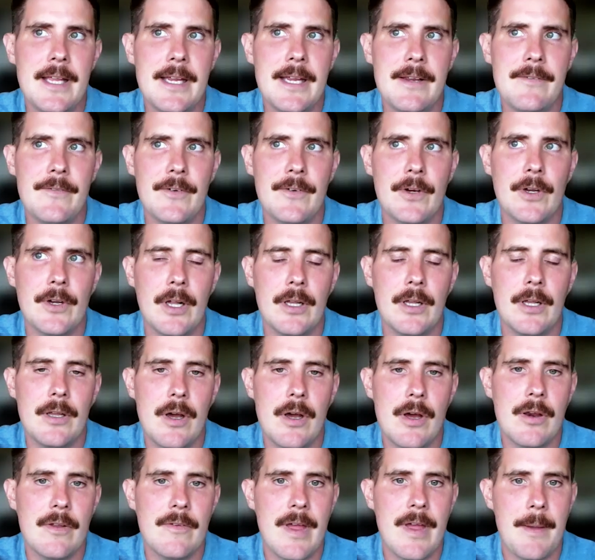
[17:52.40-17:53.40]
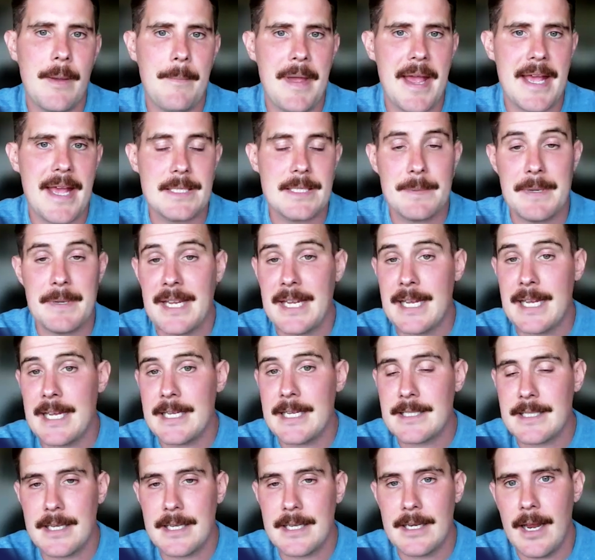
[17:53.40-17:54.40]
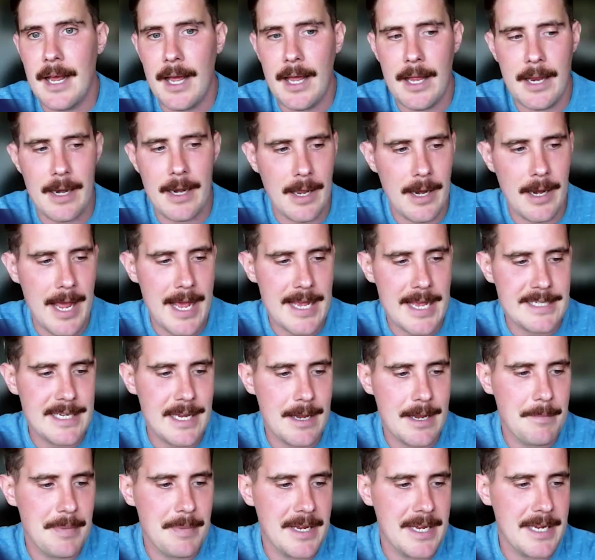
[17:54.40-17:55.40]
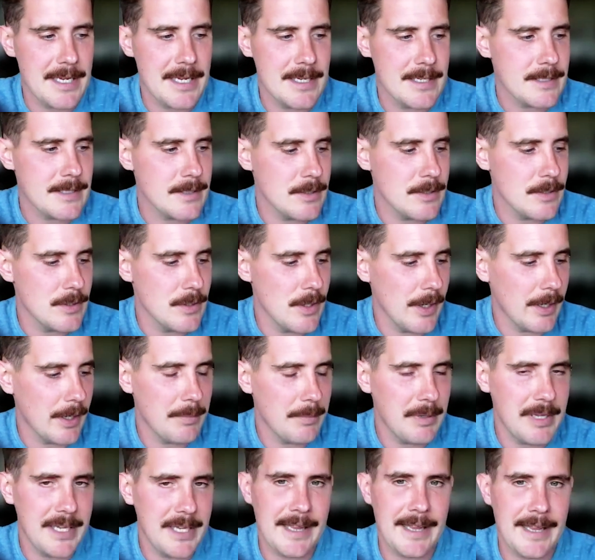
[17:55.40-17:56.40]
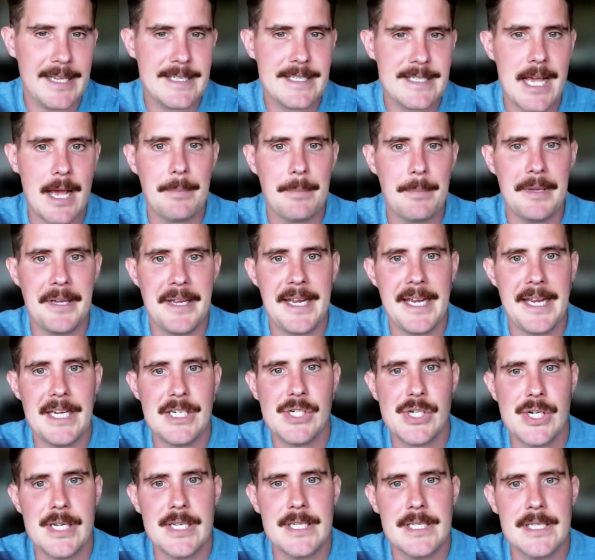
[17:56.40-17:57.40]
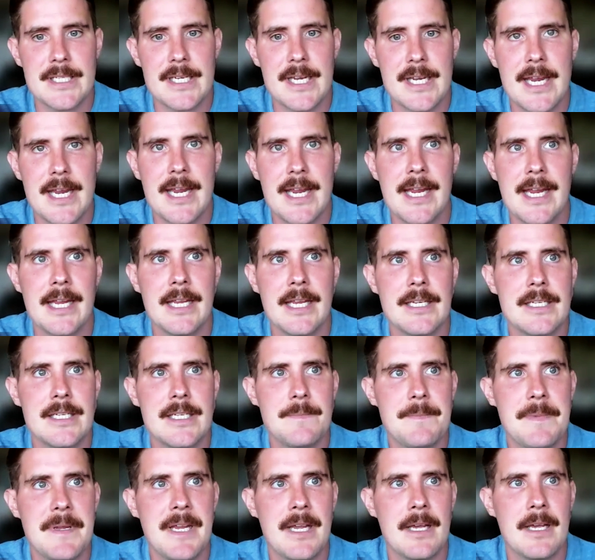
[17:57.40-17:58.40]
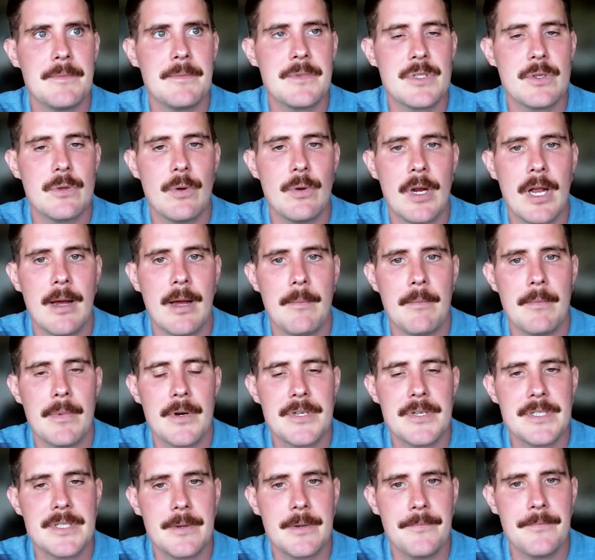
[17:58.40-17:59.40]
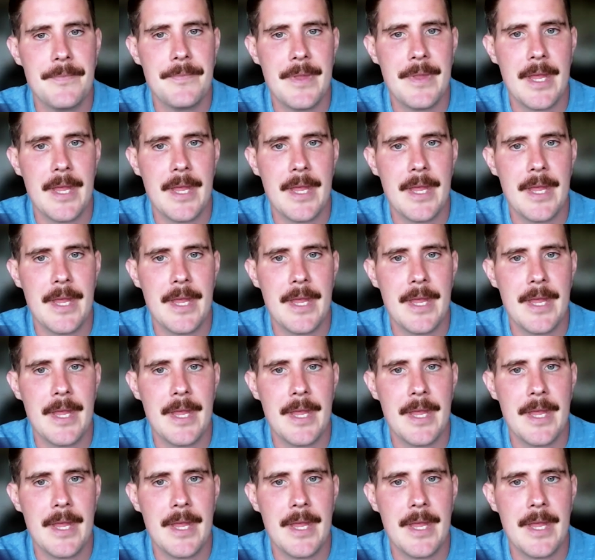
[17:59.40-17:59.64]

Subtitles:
like for a lot of MSPs and SMBs, completing these applications, it can just become so cumbersome